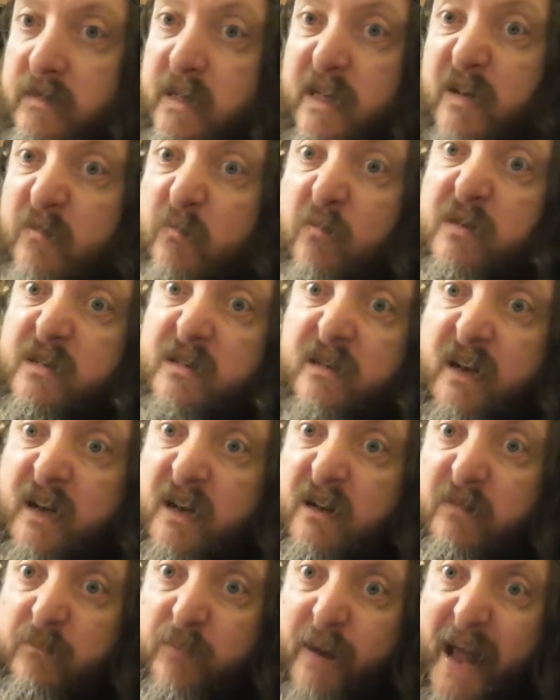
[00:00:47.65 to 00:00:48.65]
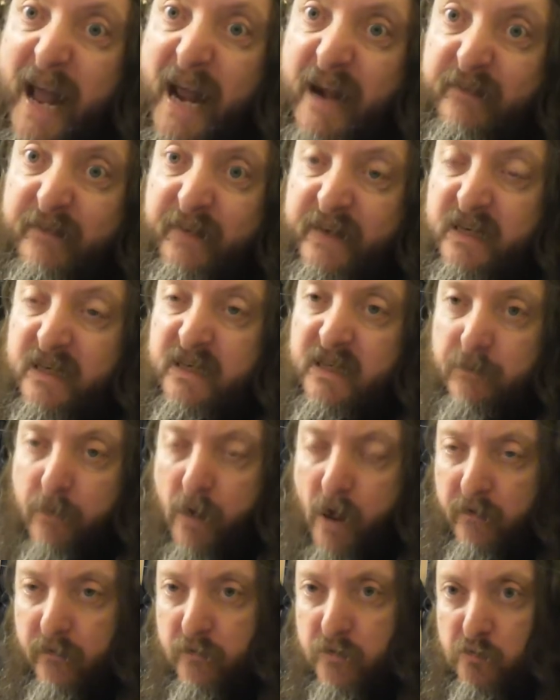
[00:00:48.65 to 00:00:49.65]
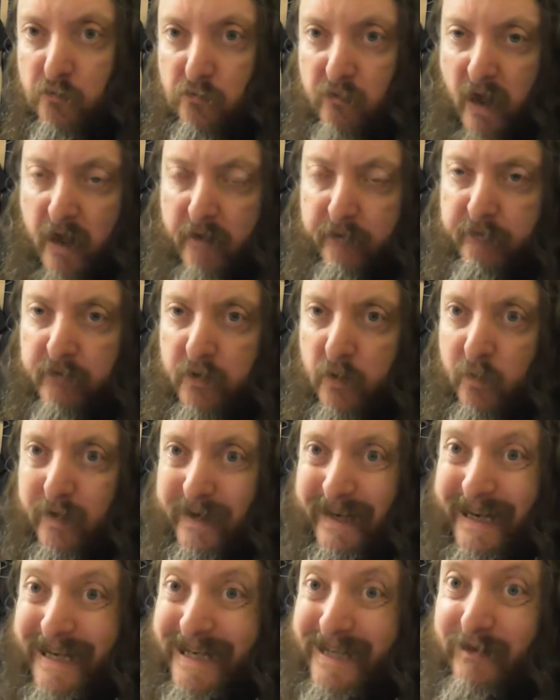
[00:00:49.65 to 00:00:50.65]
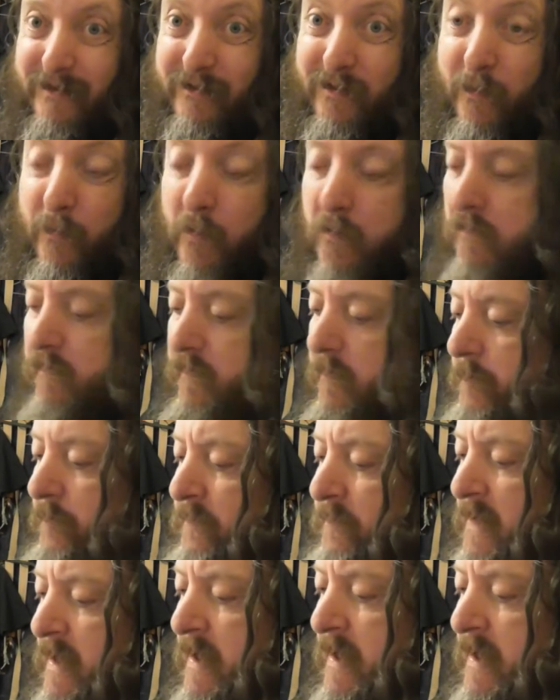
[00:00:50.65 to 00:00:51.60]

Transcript: it wasn't like a planned thing, just the Marvels all going for a quid each, so I've got more of them.